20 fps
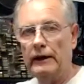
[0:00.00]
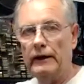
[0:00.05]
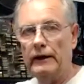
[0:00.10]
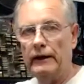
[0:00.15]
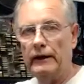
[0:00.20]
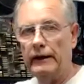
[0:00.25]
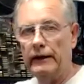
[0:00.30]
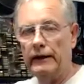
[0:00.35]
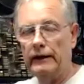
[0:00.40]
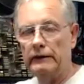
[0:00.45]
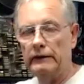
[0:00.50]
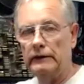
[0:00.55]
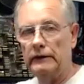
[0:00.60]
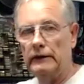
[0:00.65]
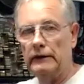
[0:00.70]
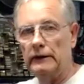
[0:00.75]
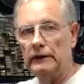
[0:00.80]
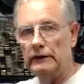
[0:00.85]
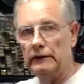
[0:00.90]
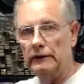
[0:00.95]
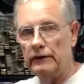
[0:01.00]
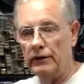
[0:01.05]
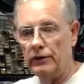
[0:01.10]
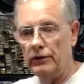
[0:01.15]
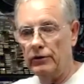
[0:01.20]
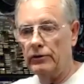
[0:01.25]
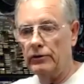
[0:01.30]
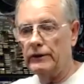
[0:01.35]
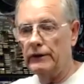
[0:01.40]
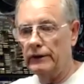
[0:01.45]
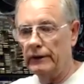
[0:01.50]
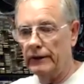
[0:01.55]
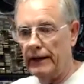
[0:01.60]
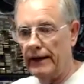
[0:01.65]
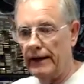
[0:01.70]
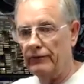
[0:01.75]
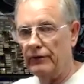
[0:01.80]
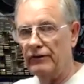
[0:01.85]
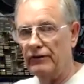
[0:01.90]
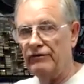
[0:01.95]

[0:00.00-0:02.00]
and uh, you can have a